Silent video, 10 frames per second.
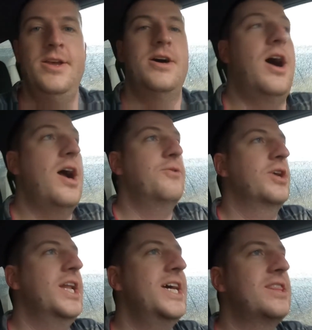All right, we're
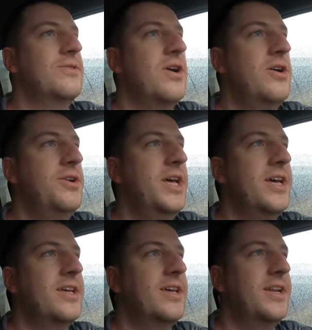gonna hit the road
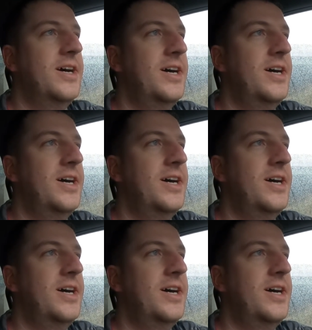and